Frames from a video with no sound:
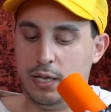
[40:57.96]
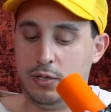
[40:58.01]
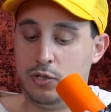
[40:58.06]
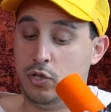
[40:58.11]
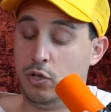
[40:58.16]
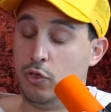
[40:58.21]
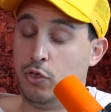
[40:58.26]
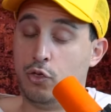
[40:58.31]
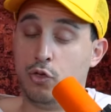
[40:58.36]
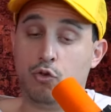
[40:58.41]

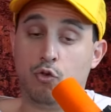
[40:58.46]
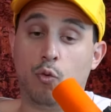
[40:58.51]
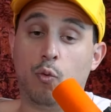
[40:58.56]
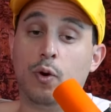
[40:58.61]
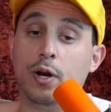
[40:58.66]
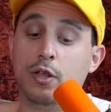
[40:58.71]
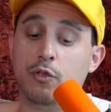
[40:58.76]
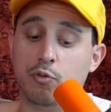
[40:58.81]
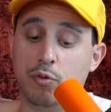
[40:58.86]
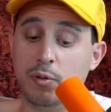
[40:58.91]
it's a
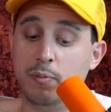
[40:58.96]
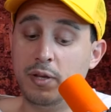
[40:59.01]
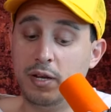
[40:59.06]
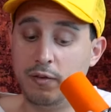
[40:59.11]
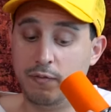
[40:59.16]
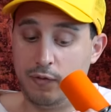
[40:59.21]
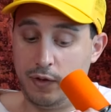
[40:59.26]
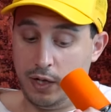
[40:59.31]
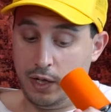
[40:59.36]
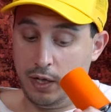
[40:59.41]
23
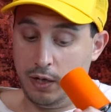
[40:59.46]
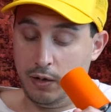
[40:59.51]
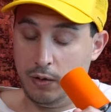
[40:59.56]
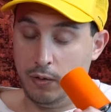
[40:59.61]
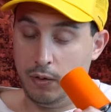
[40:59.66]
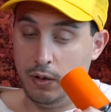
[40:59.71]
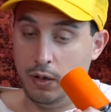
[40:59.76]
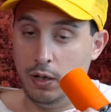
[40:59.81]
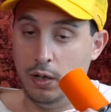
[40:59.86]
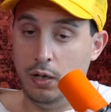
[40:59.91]
minute
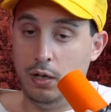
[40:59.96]
video